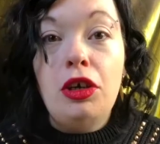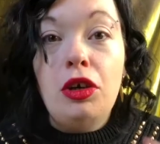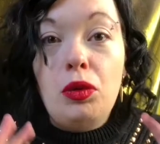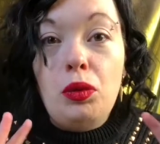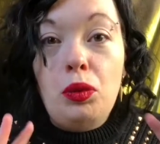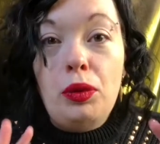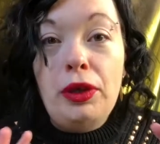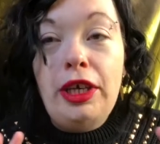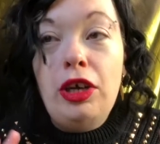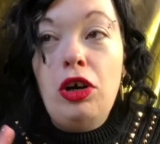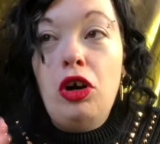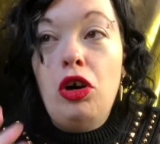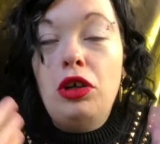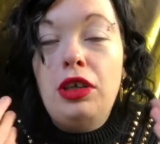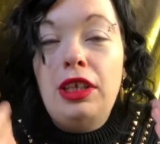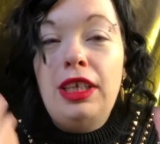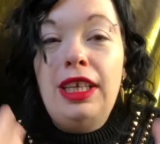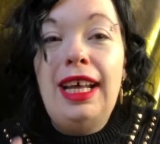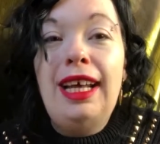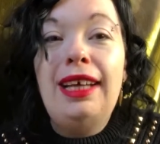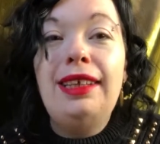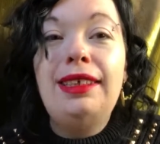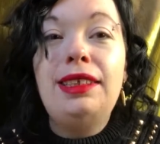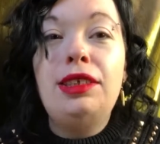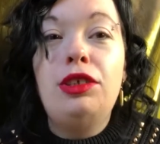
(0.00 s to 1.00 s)
we are
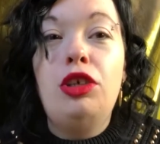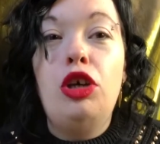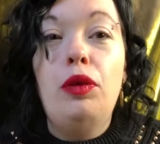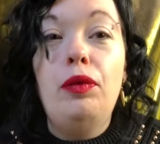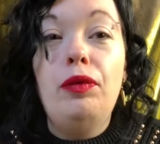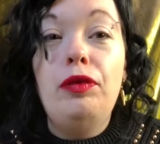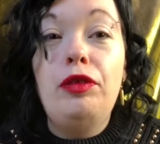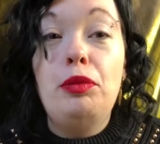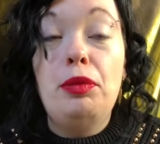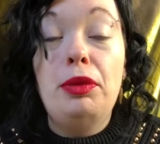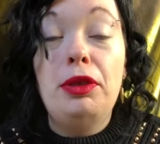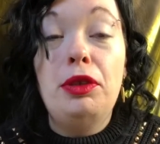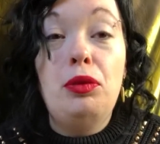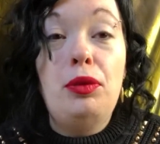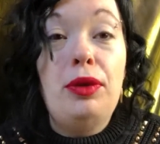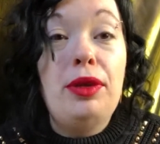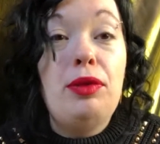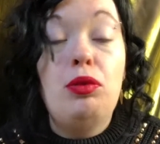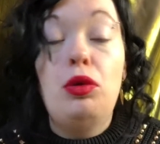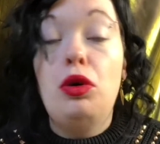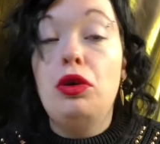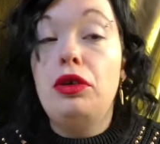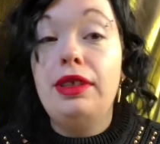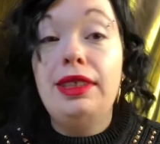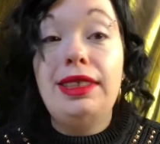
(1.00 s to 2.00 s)
less comfortable with
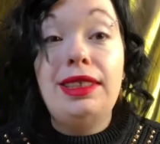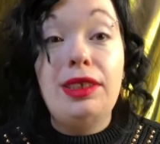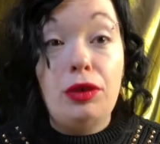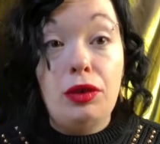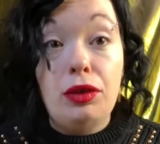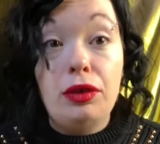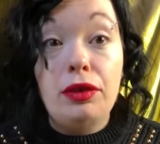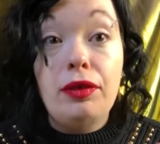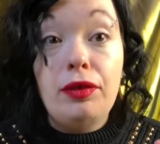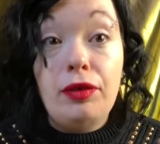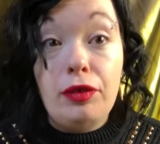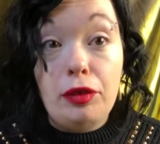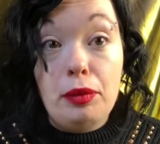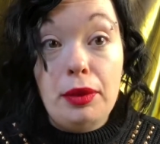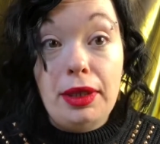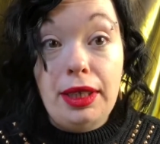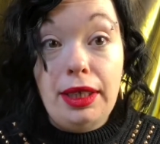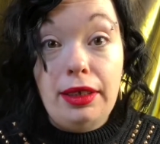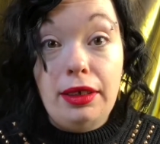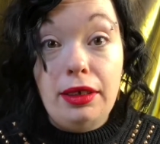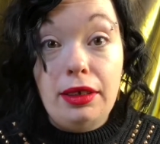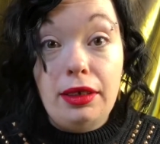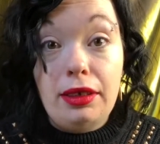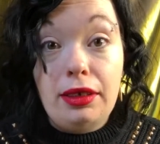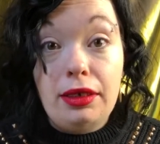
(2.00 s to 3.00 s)
what is
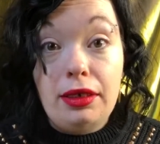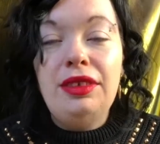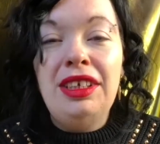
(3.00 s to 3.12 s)
unfamiliar.